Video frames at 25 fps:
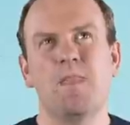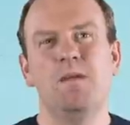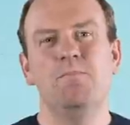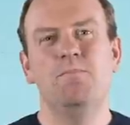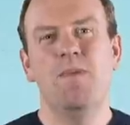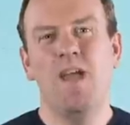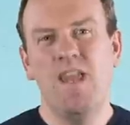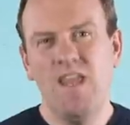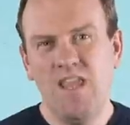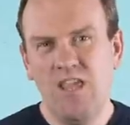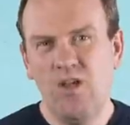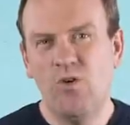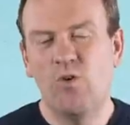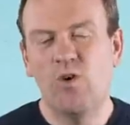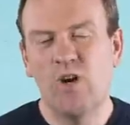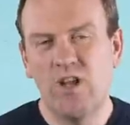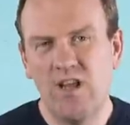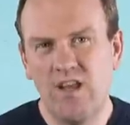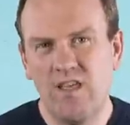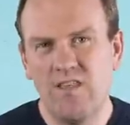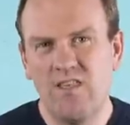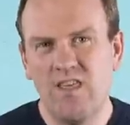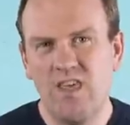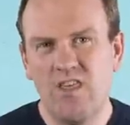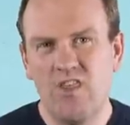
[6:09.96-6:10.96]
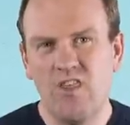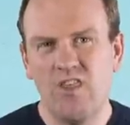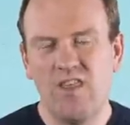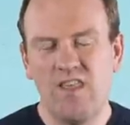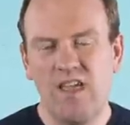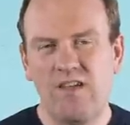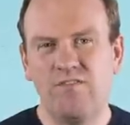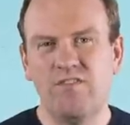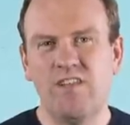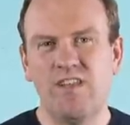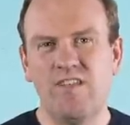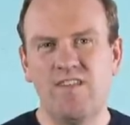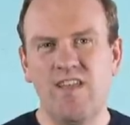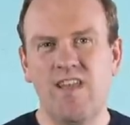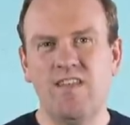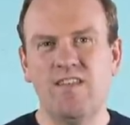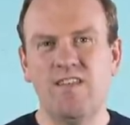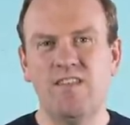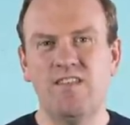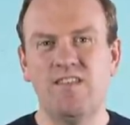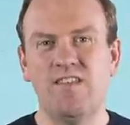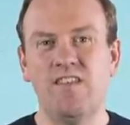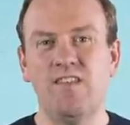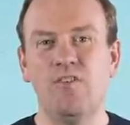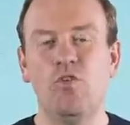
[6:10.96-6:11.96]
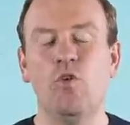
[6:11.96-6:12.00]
many organizations have the tendency